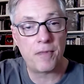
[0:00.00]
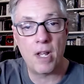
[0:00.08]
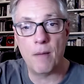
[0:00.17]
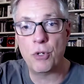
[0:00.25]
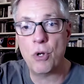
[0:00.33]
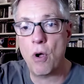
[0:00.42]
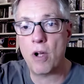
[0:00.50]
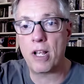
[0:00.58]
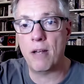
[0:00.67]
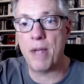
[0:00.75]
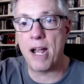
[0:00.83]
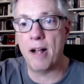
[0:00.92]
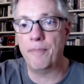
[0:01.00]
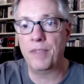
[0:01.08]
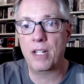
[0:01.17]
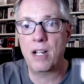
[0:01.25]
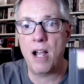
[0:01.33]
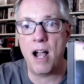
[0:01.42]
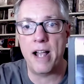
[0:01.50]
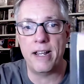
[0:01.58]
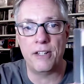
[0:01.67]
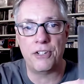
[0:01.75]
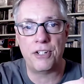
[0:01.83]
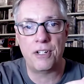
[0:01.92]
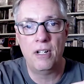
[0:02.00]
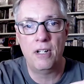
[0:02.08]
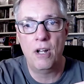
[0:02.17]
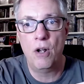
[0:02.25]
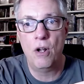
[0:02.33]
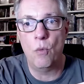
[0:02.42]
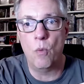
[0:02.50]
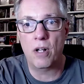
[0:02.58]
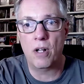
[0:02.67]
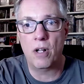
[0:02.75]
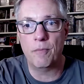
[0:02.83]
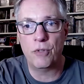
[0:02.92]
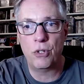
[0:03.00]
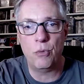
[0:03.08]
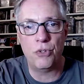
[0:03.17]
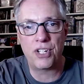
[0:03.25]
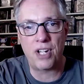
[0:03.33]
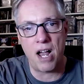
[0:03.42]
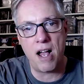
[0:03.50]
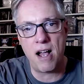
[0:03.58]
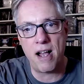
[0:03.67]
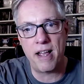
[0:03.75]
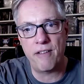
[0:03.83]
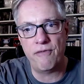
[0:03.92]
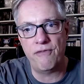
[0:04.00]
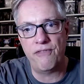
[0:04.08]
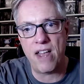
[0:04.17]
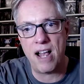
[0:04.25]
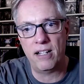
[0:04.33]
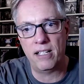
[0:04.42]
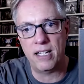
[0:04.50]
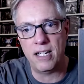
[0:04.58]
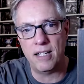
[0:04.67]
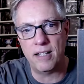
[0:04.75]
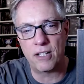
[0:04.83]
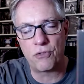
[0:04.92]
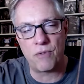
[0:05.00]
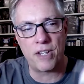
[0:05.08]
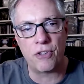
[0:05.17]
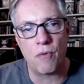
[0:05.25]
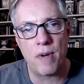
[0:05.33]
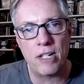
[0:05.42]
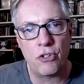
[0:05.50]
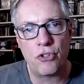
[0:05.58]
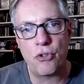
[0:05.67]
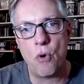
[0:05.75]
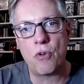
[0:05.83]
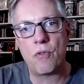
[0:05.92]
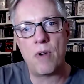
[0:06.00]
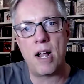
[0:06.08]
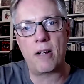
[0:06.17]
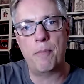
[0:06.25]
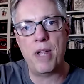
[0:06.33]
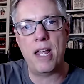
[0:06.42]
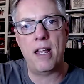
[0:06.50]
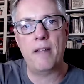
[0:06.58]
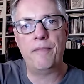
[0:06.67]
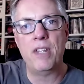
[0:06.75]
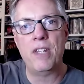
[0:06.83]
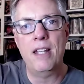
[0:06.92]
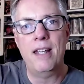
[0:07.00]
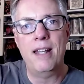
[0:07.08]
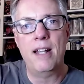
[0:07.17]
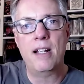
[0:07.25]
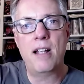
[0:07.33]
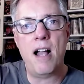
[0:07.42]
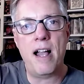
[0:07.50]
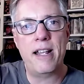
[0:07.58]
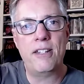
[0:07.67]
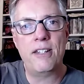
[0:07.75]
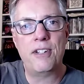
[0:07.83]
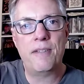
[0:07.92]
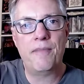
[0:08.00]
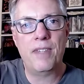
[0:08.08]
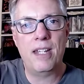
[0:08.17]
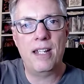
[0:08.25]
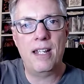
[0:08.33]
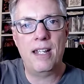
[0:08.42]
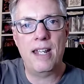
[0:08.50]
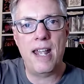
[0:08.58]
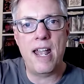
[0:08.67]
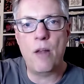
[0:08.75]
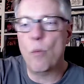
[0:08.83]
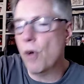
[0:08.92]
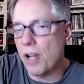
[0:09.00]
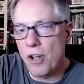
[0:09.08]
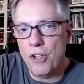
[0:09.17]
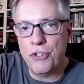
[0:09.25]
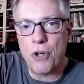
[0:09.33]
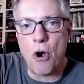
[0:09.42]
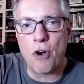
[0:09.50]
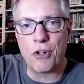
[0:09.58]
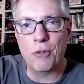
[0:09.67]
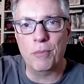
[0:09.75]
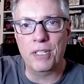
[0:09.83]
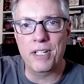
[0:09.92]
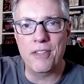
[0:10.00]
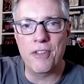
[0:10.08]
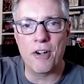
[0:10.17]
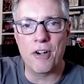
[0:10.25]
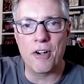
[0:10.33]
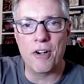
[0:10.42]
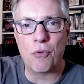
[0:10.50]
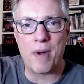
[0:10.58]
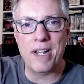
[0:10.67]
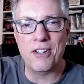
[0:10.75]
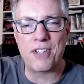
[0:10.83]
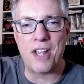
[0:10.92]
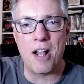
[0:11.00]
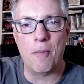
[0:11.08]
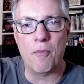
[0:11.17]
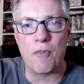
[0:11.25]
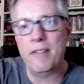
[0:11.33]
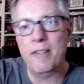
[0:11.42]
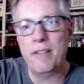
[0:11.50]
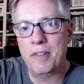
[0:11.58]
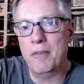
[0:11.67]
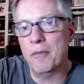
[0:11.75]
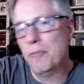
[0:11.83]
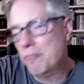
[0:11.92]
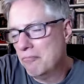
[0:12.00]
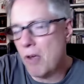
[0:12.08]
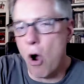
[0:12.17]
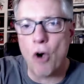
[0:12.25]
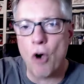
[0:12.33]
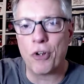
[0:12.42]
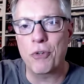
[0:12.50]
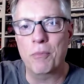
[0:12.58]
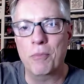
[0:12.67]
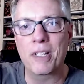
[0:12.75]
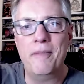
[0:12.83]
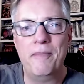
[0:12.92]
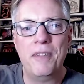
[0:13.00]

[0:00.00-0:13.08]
I'm talking about Kyuss. Welcome to Sky Valley. That's right, the great stoner rock band, Kyuss, and what is arguably their greatest album, right? Arguably.